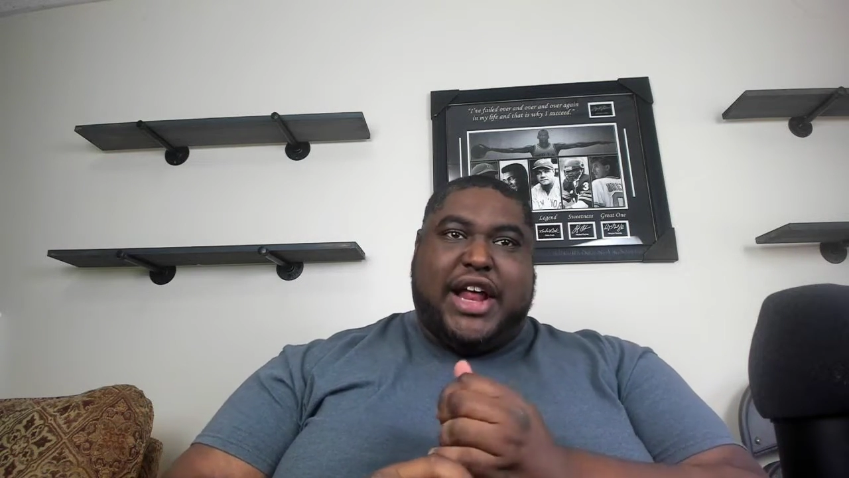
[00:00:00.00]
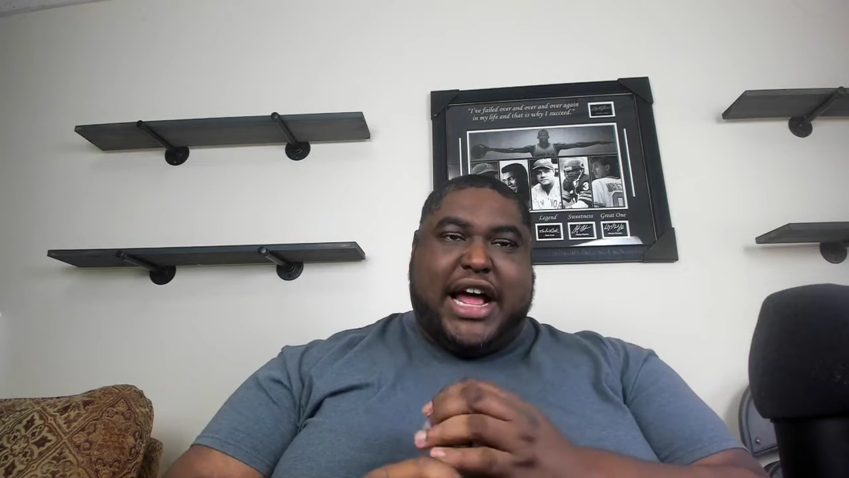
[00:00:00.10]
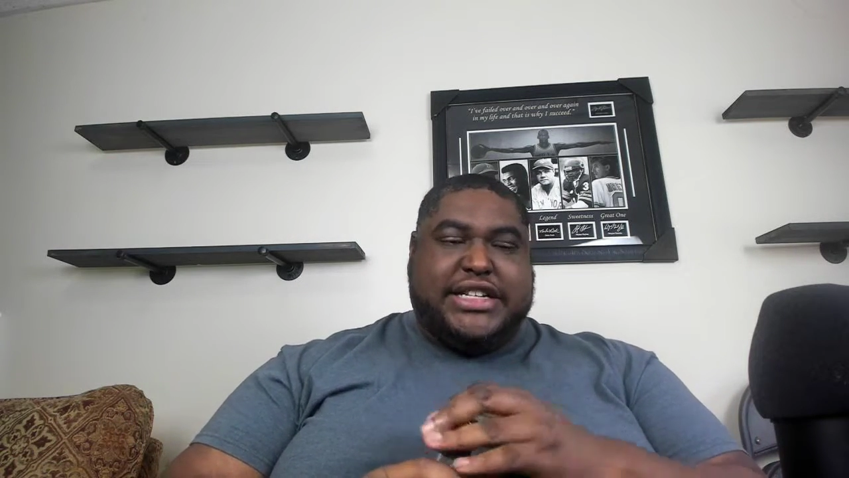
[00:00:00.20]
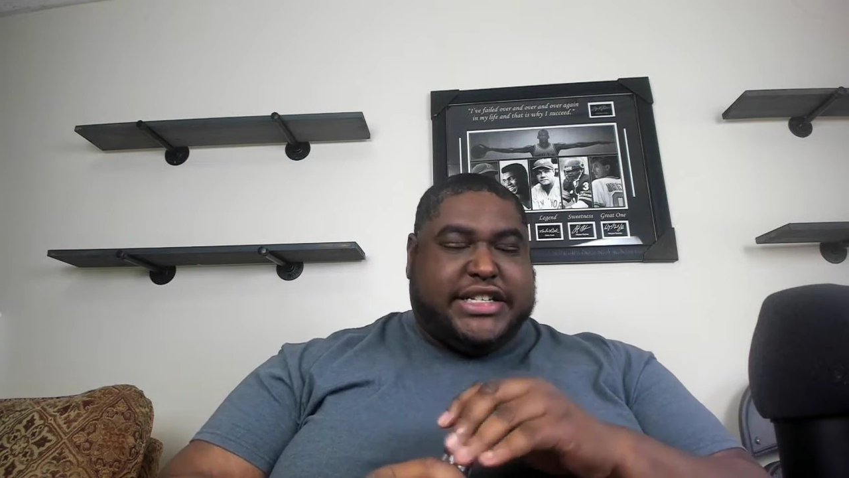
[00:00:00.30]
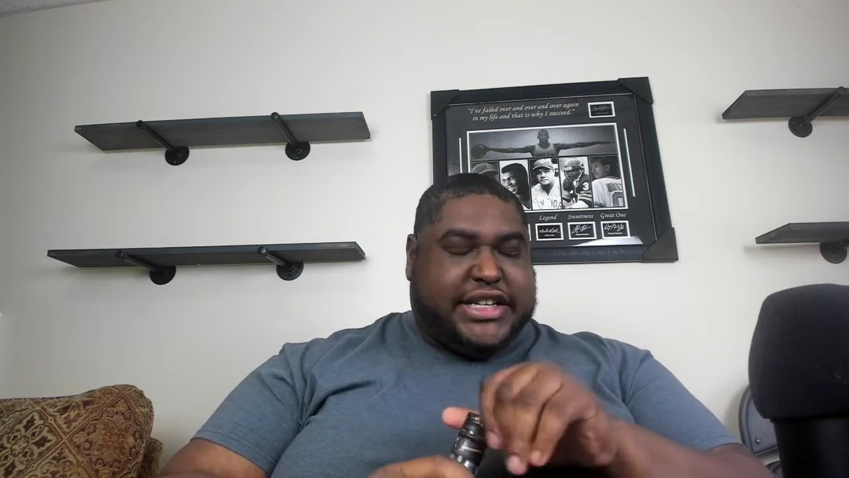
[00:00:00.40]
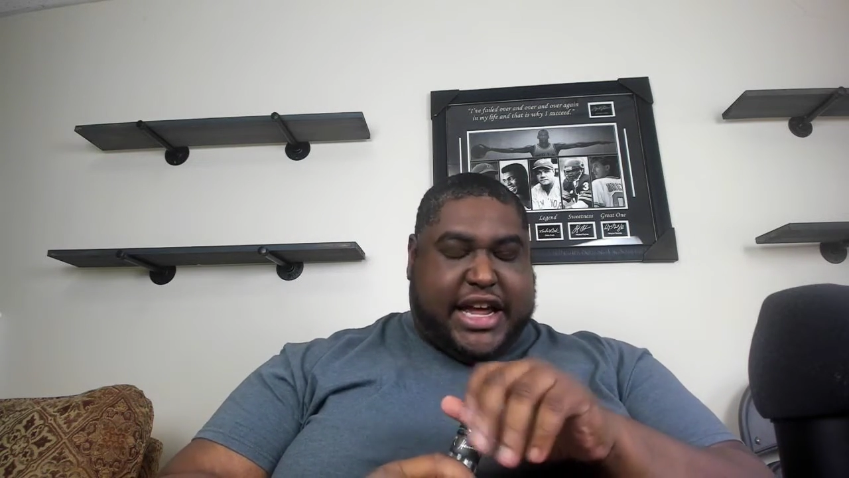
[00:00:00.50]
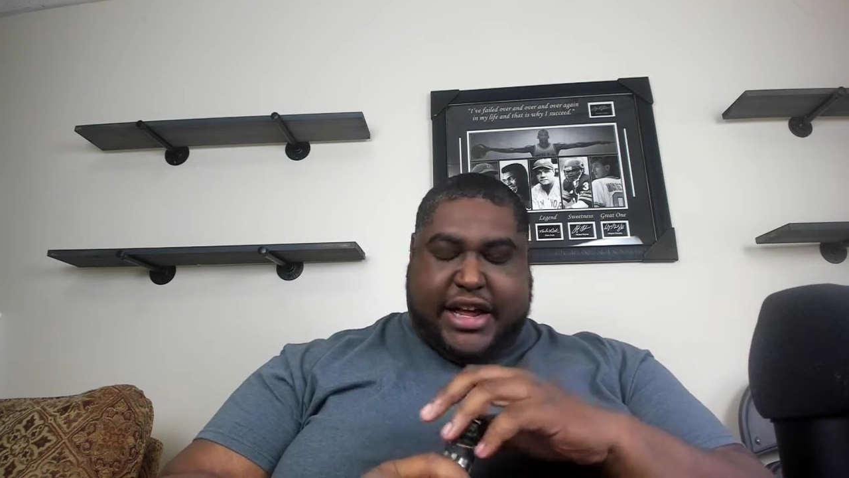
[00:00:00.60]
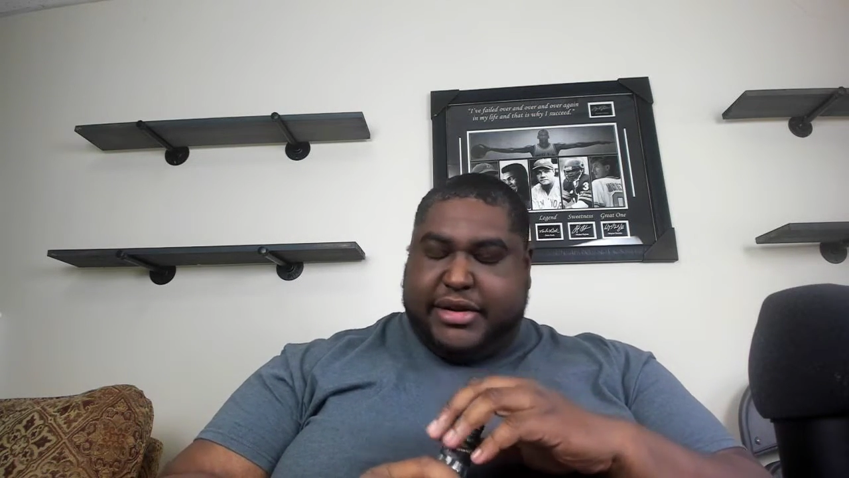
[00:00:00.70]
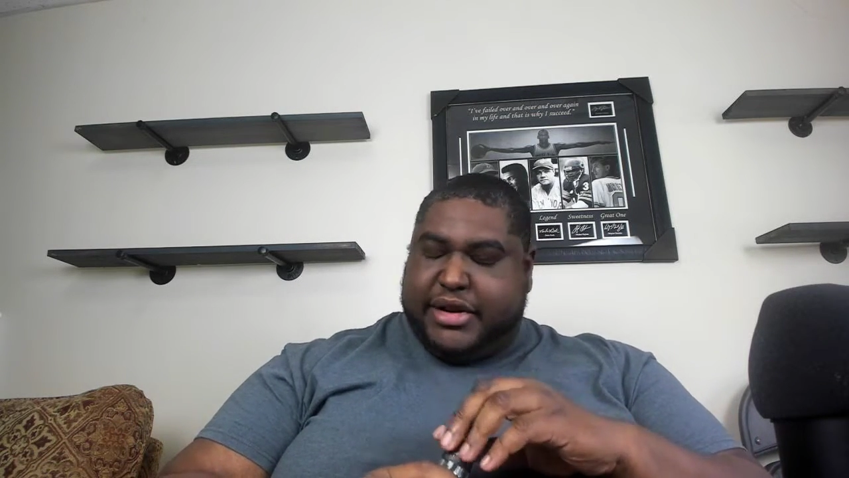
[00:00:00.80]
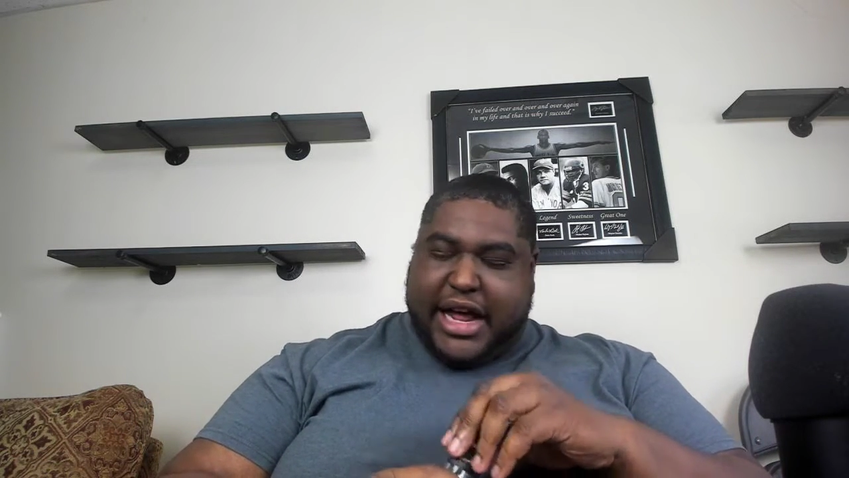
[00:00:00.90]
I just can't.
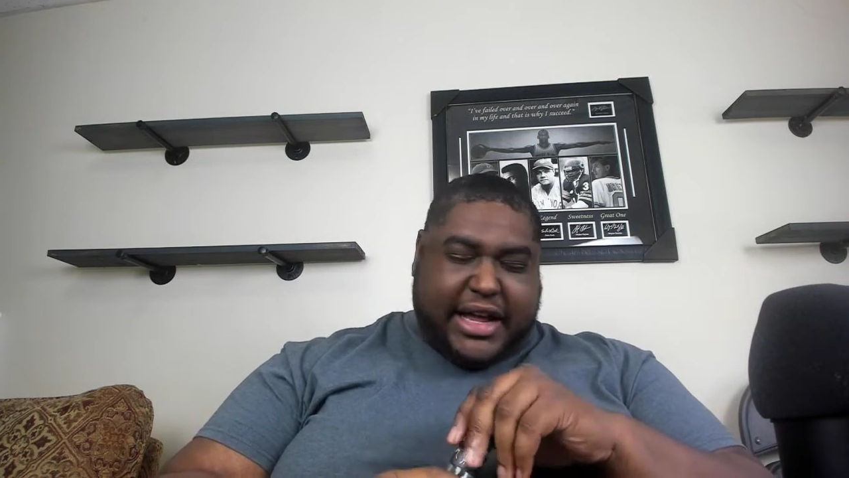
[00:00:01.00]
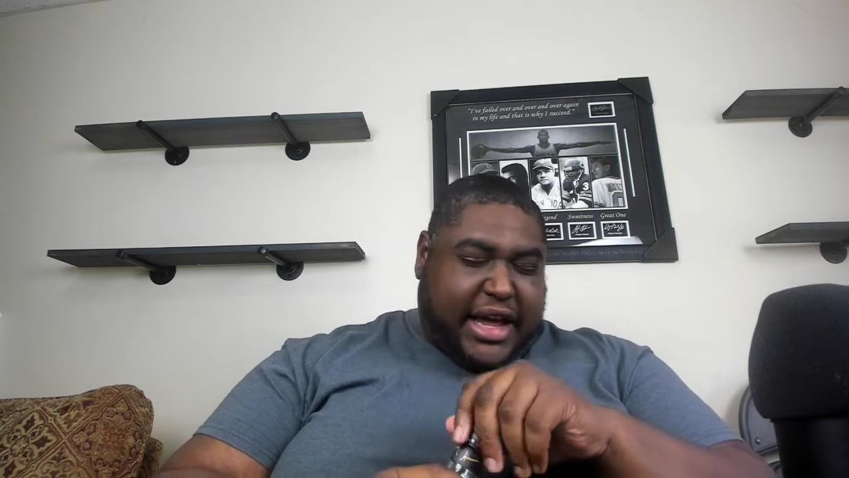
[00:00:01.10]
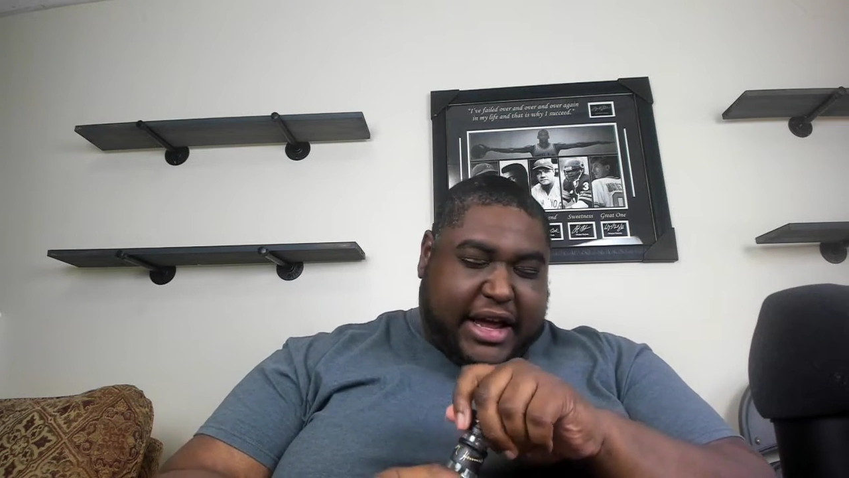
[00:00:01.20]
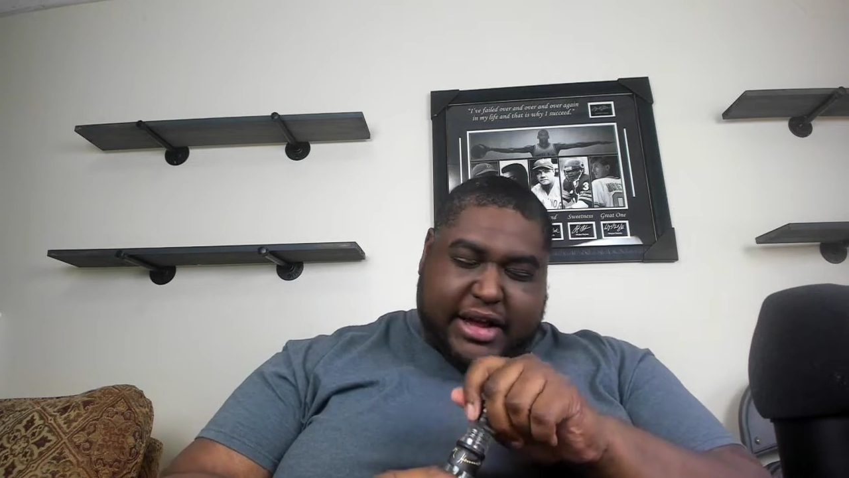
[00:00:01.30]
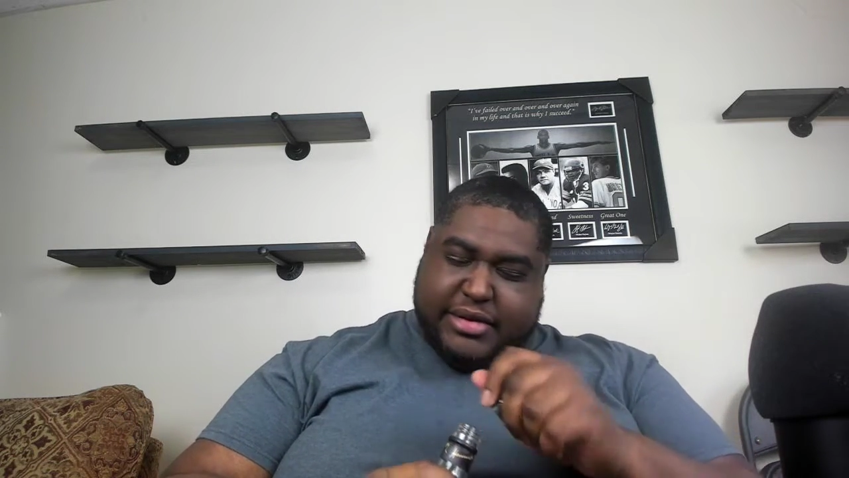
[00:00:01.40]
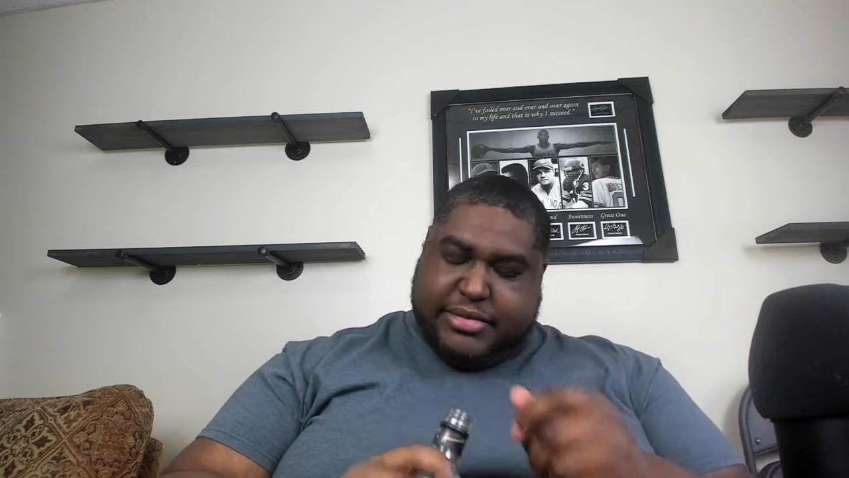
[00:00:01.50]
I can't.